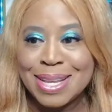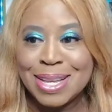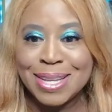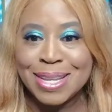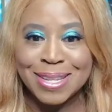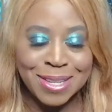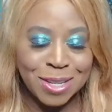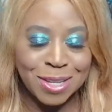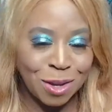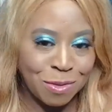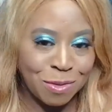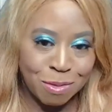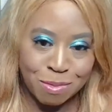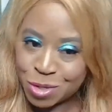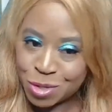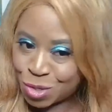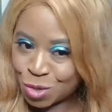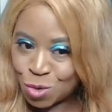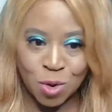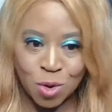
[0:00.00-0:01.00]

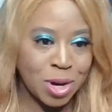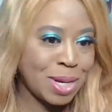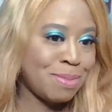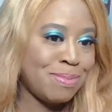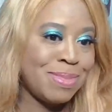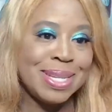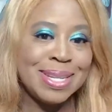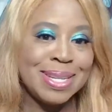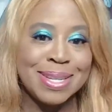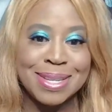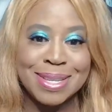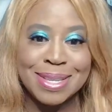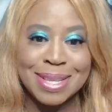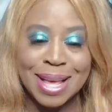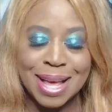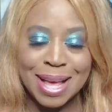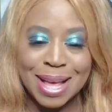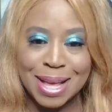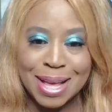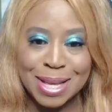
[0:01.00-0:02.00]
self-absorbed,
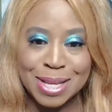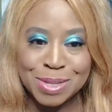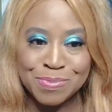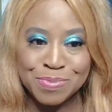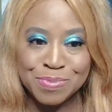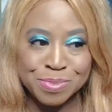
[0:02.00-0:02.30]
uh,